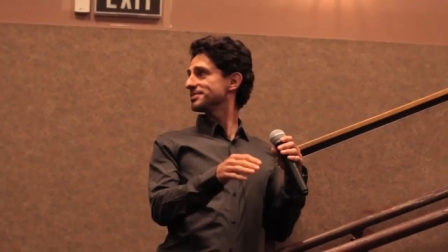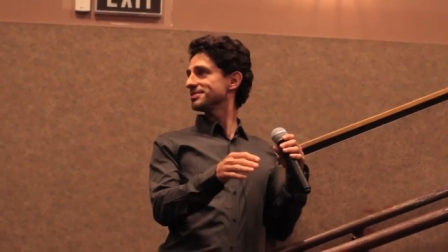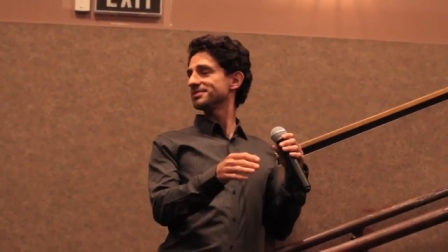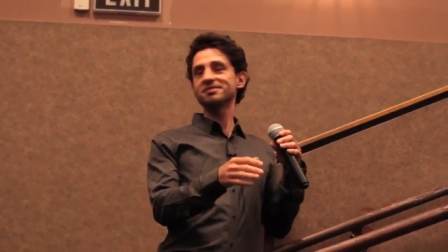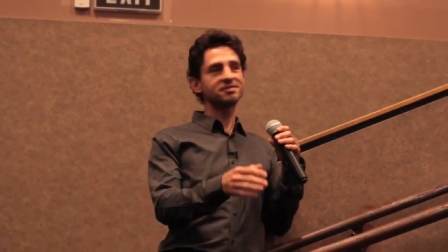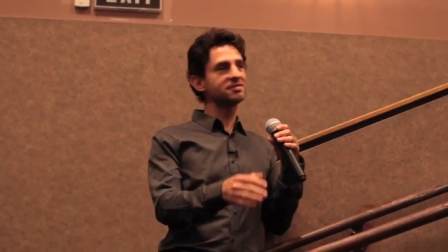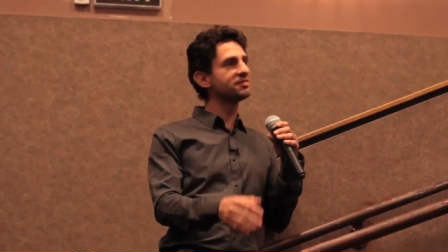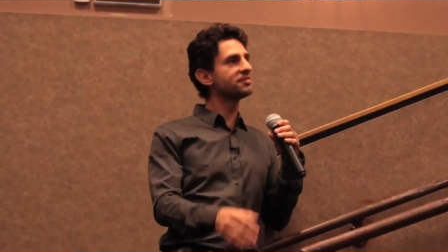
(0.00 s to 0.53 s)
make
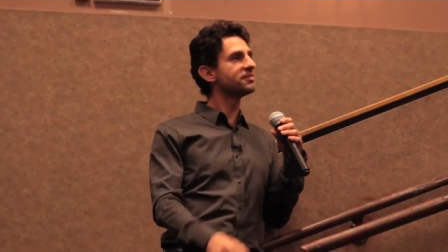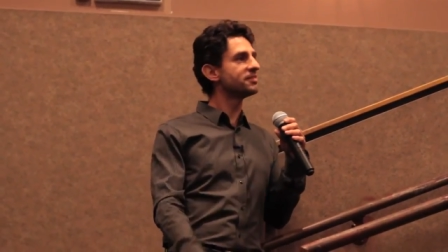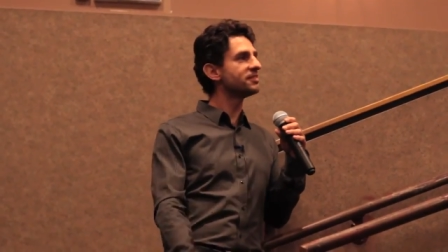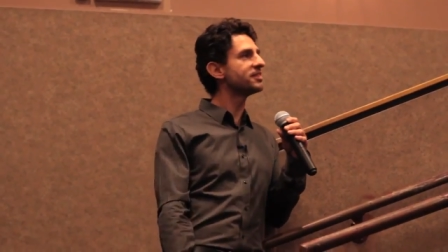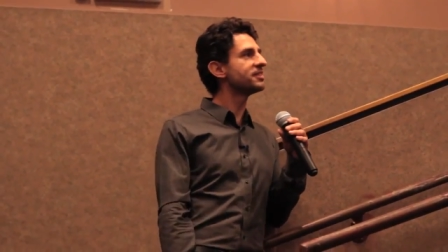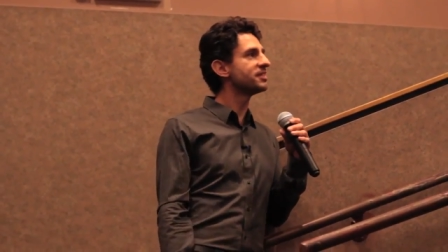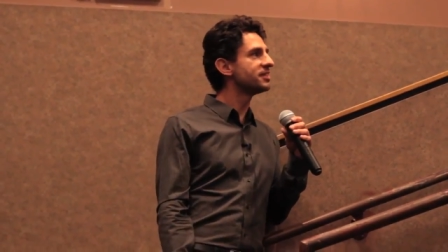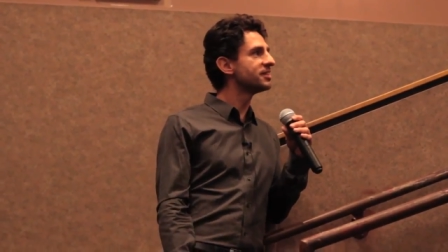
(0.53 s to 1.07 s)
it more
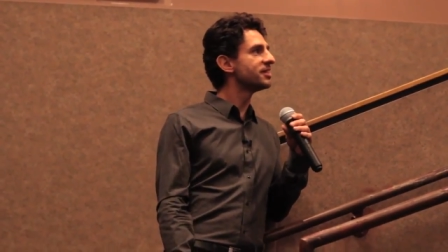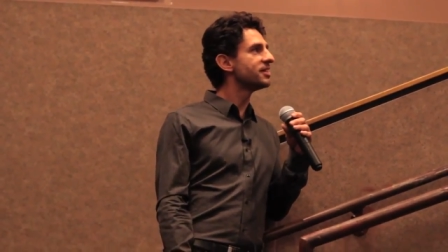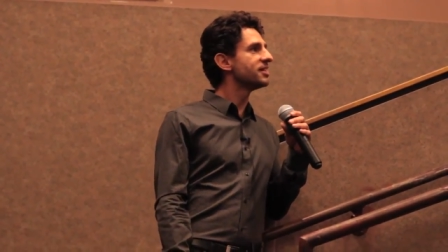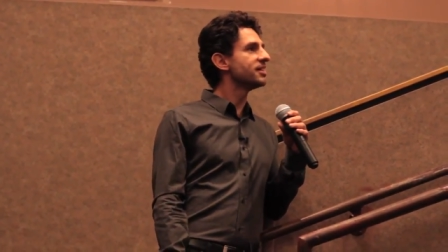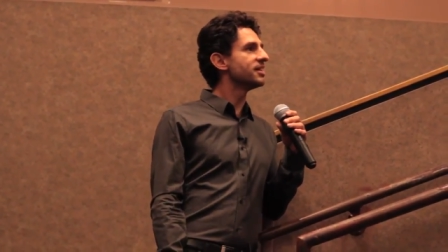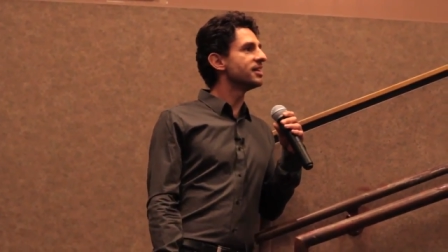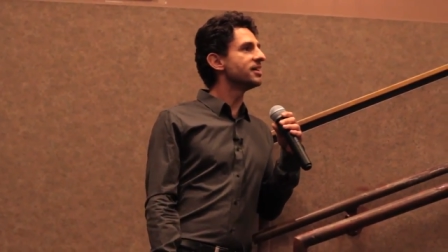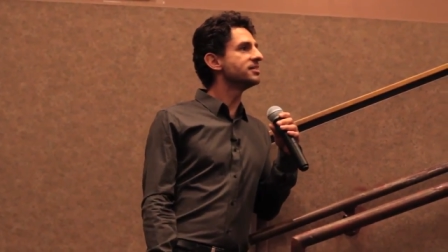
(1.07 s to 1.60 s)
diverse.
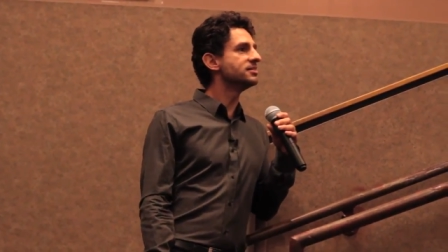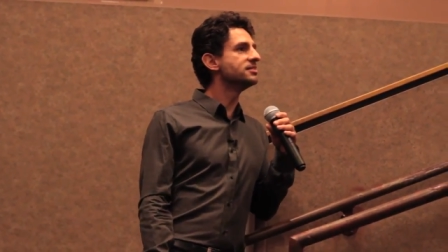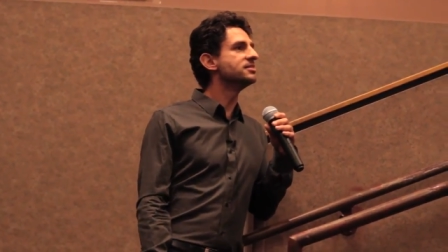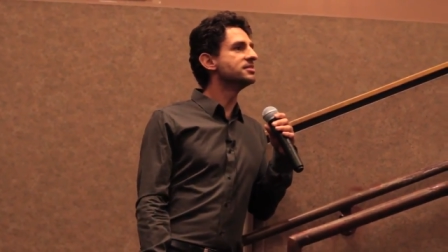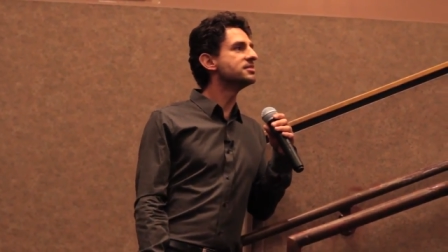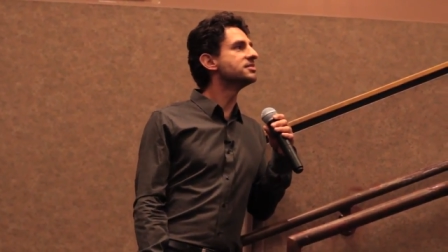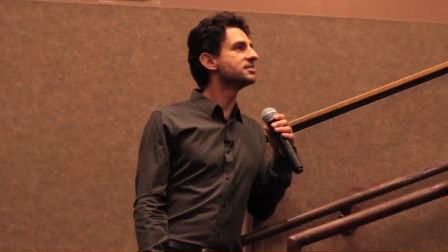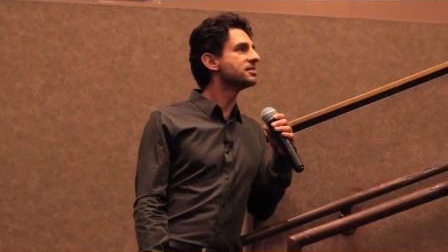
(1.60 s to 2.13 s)

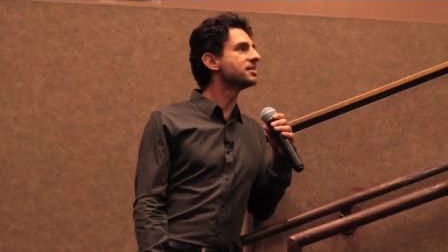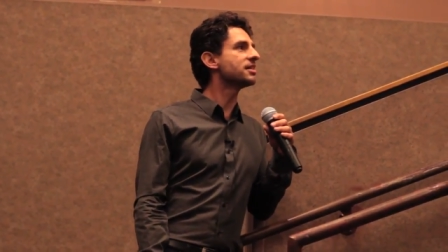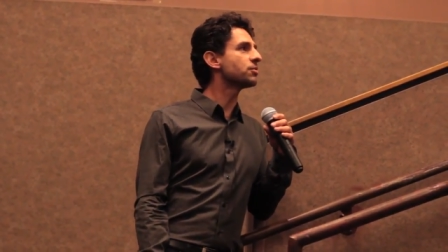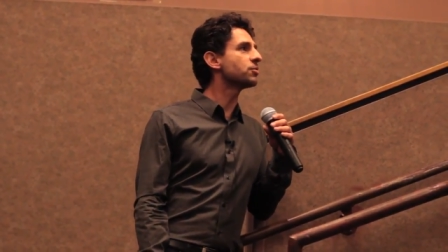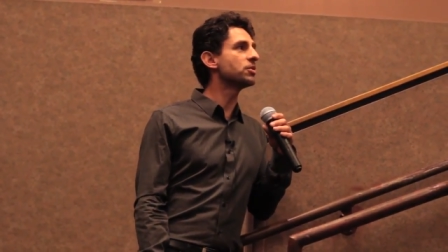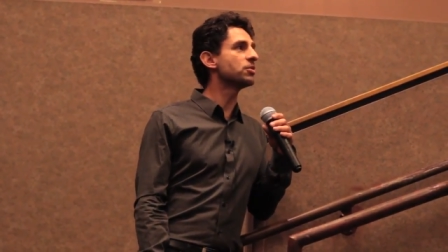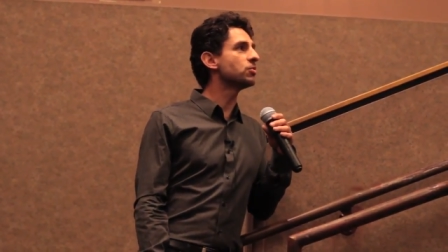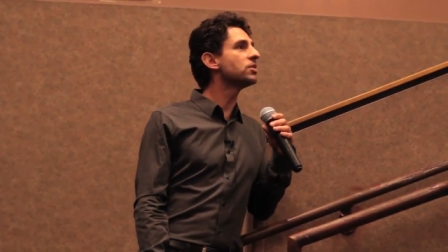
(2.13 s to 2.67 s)
And yeah,
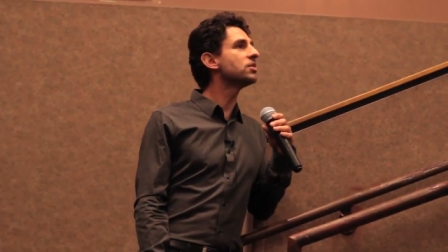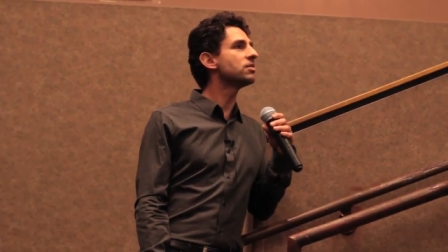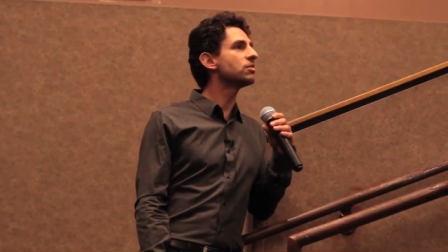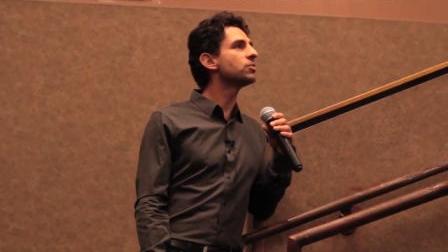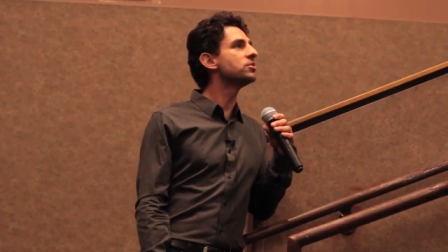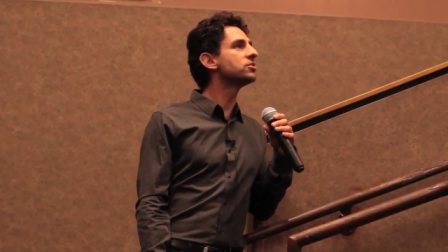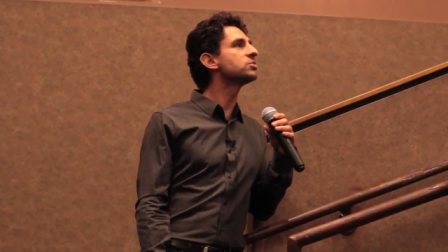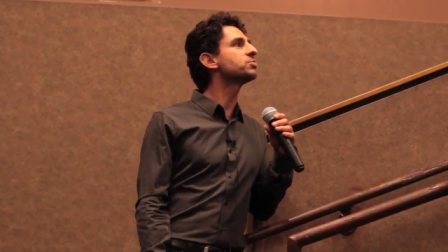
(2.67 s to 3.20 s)

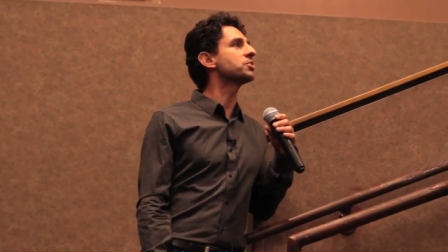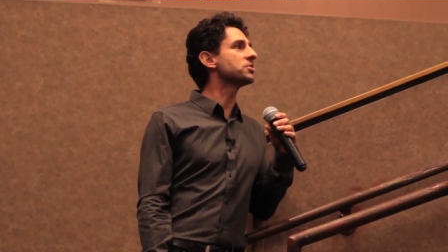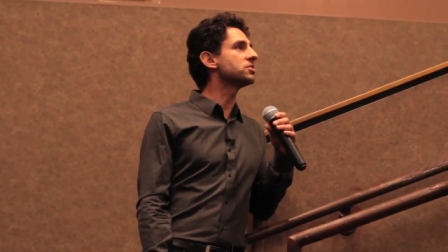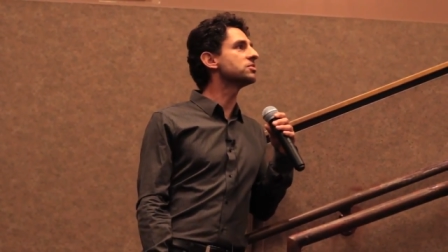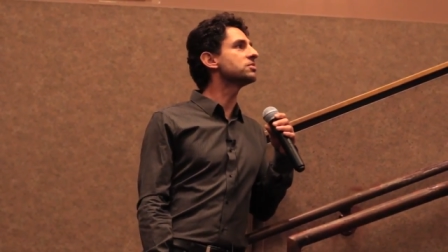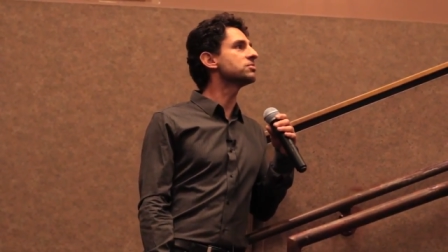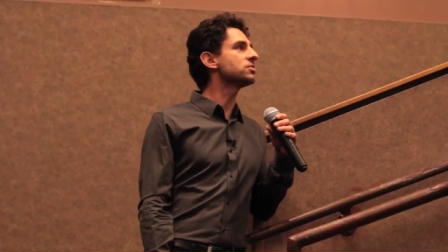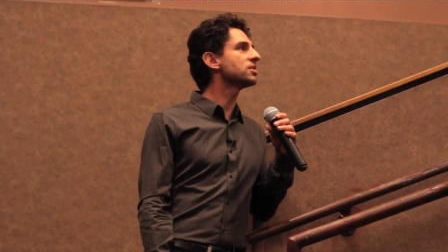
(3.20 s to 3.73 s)
we'll support
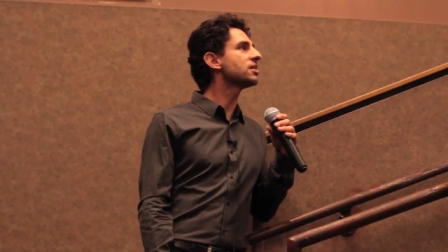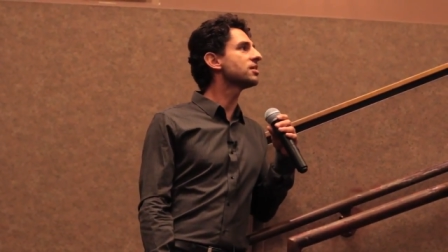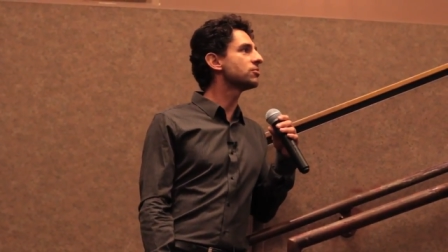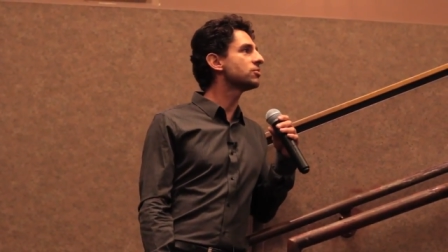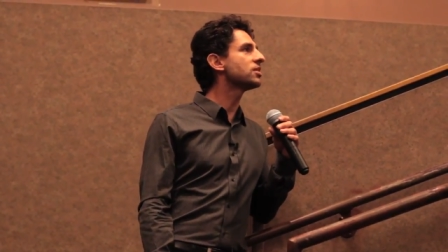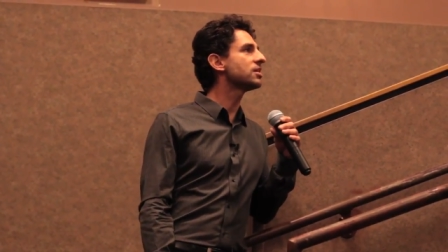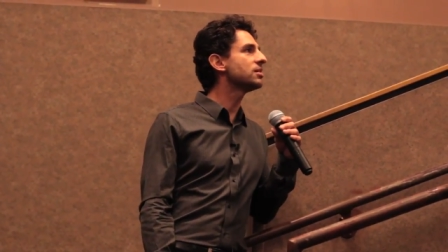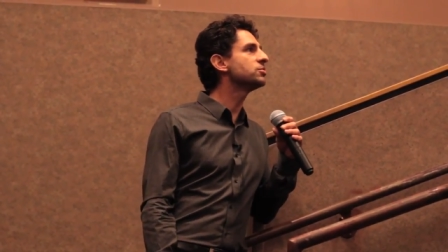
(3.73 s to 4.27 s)
you. We'll
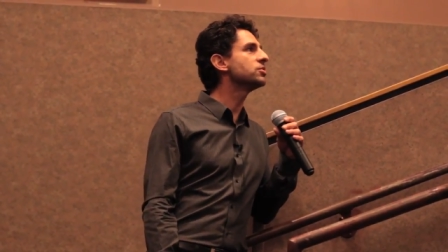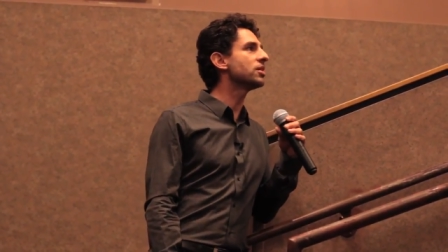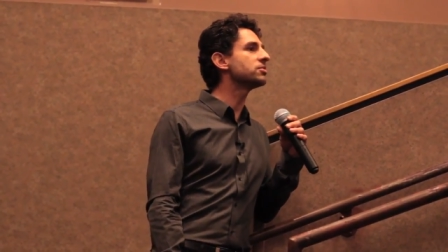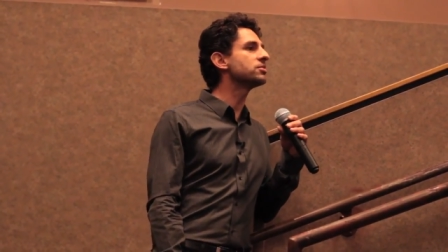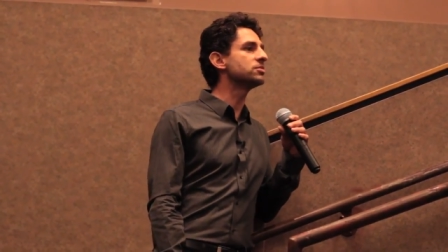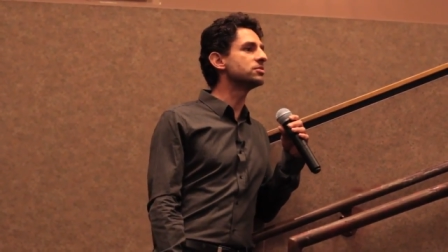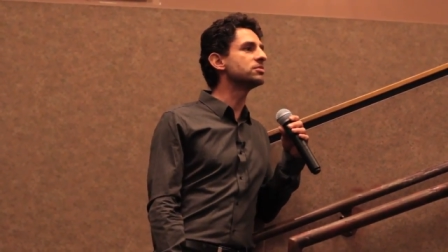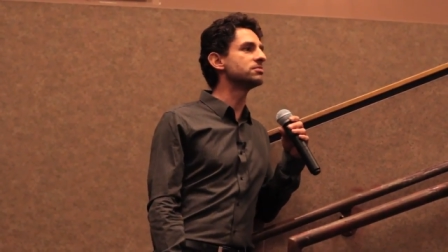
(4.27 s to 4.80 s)
help you
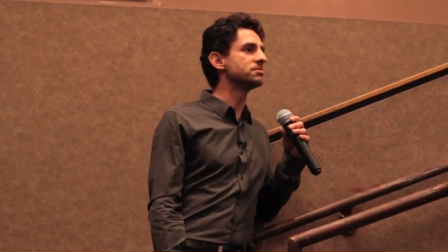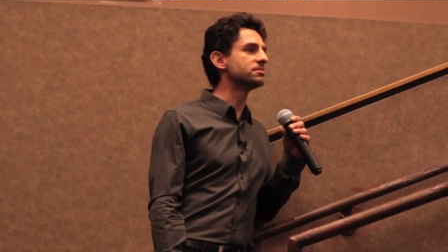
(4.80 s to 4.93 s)
out.